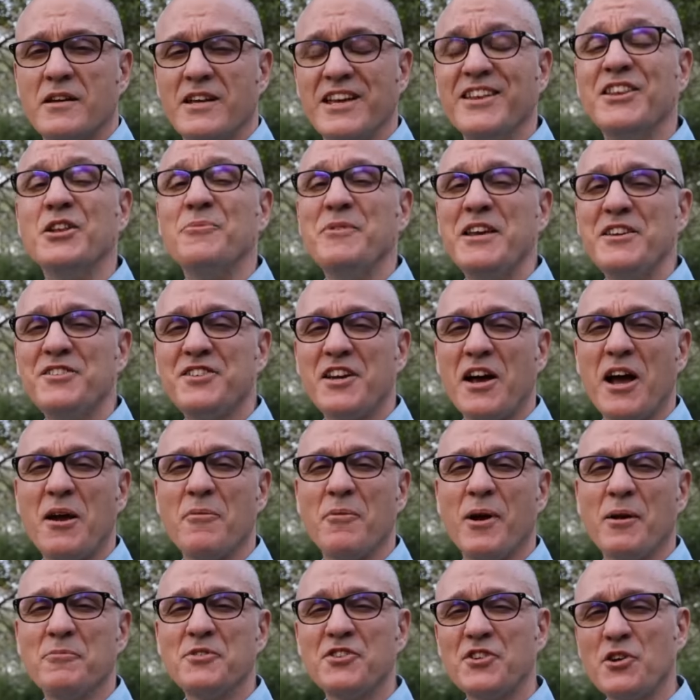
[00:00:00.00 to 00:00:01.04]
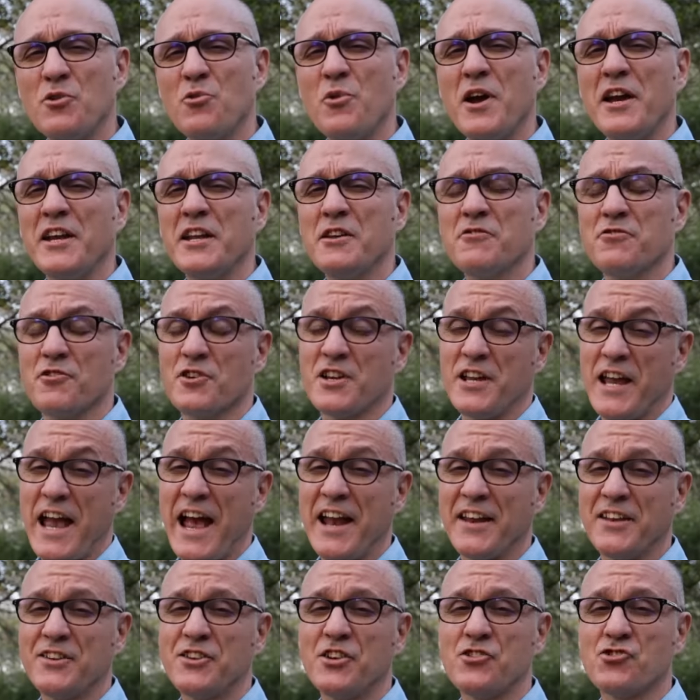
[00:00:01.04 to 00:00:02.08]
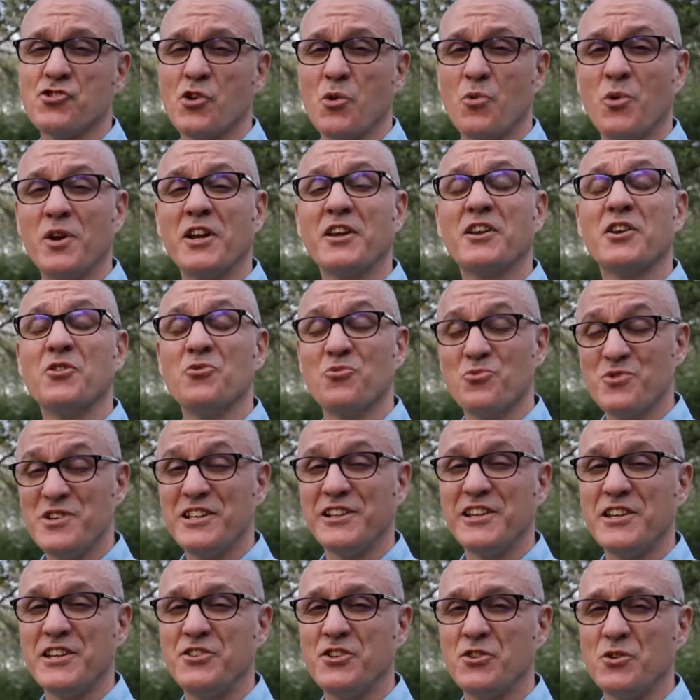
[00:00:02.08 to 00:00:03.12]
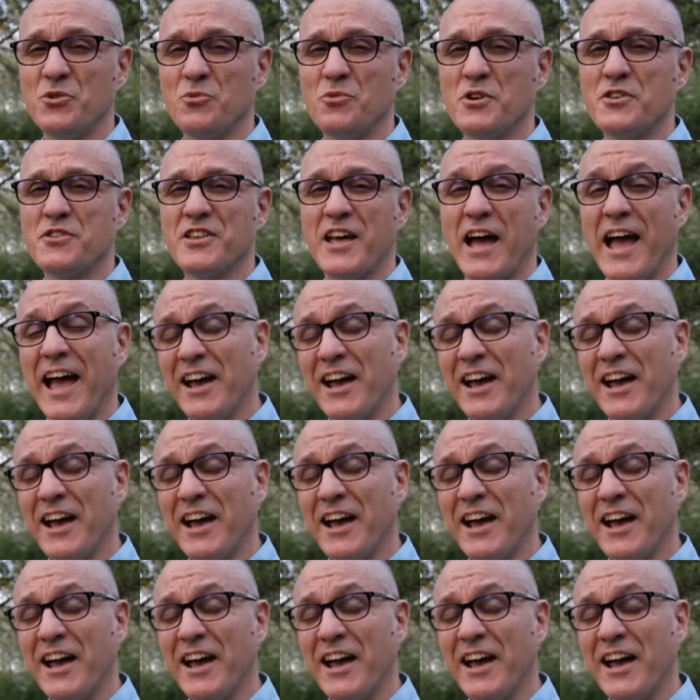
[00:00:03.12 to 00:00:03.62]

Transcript: In the meantime, I'm still waiting for Canon to show what it can really do with the